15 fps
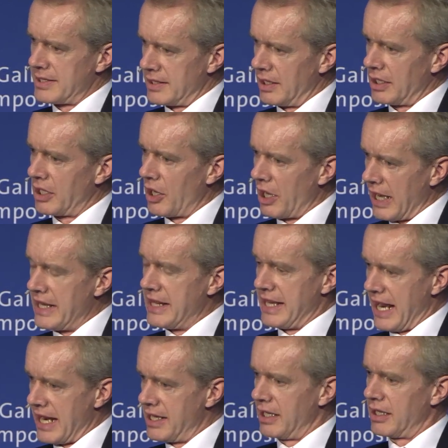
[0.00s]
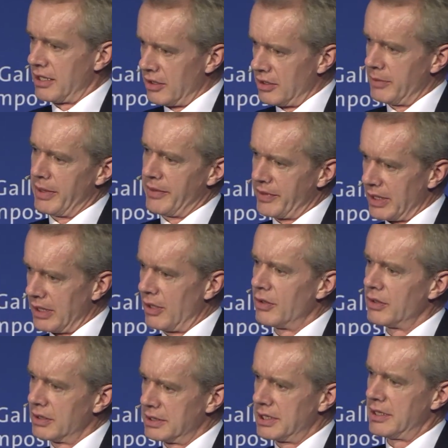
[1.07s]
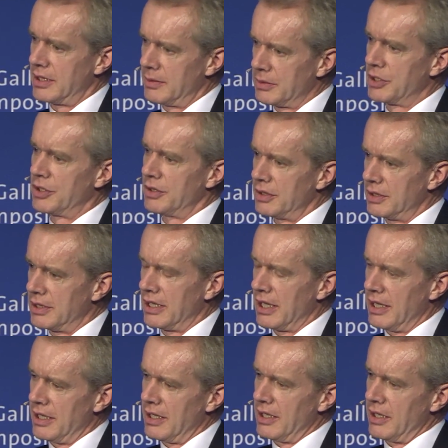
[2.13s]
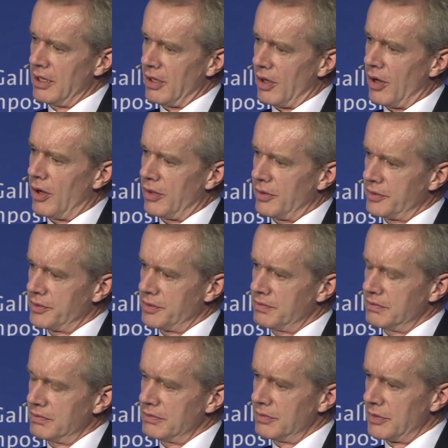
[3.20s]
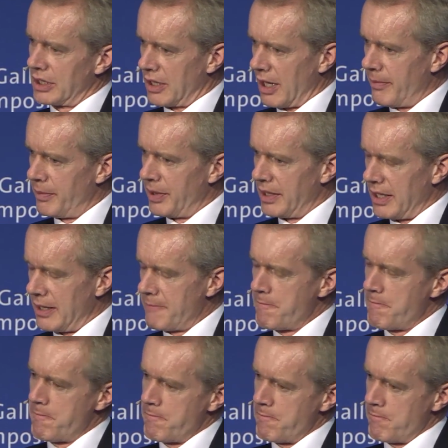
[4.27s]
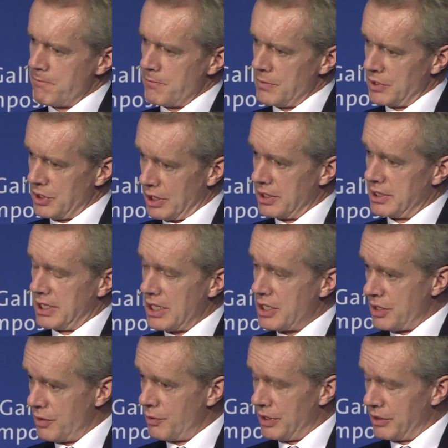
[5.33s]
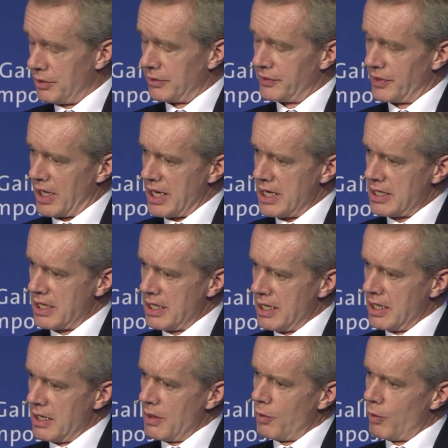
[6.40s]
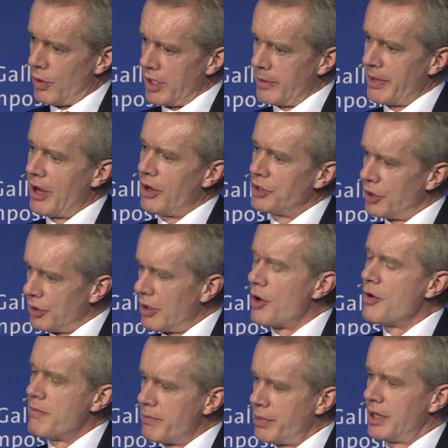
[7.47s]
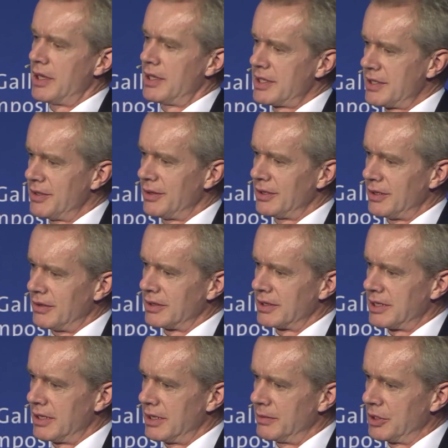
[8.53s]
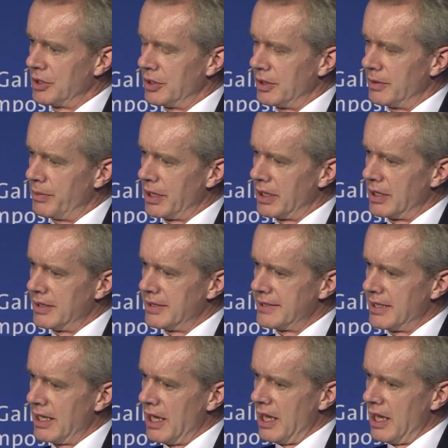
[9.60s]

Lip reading: that in the end it could only be for the long-term good of the company to continue with your fight. What about your own personal long-term good? Because,